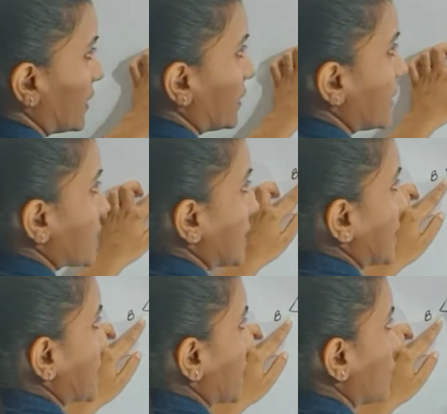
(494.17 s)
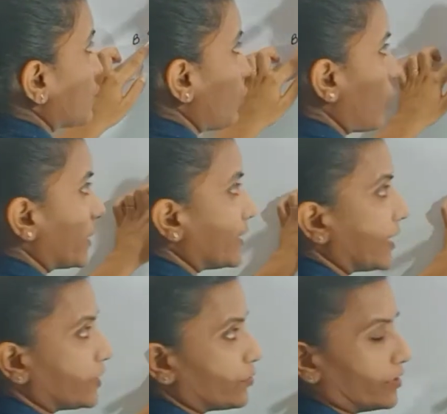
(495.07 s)
this is a
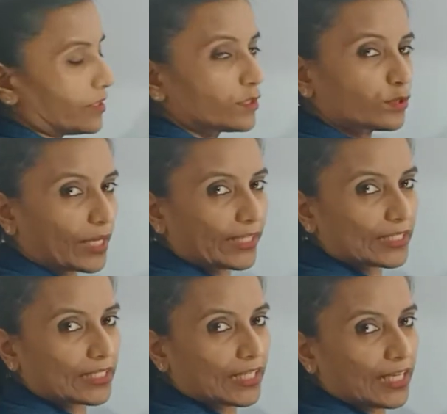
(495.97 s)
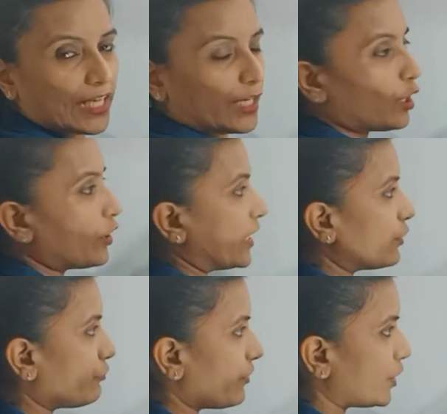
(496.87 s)
quadrilateral, right? Now
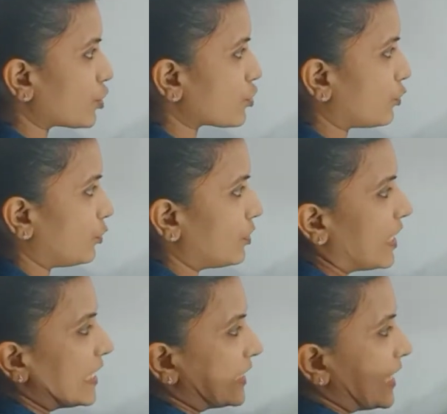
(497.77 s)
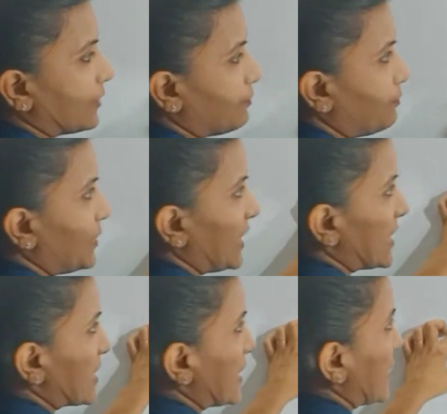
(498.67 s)
if I show that
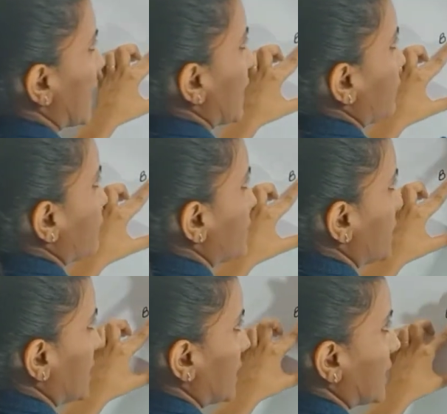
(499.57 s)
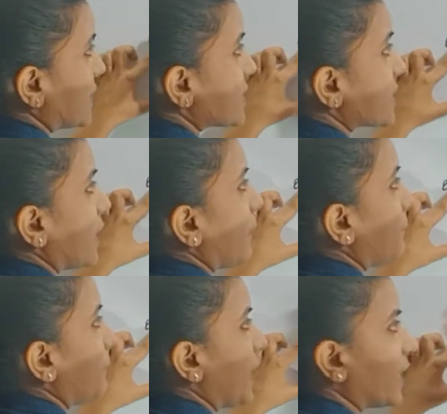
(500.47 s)
BCFD is a
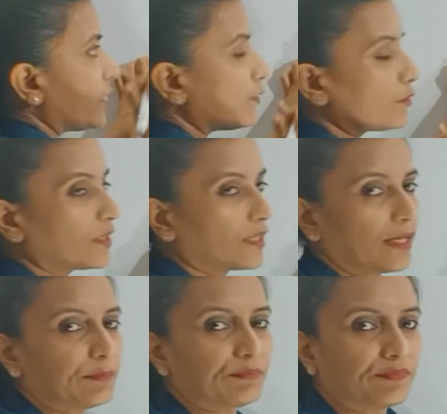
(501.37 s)
parallelogram,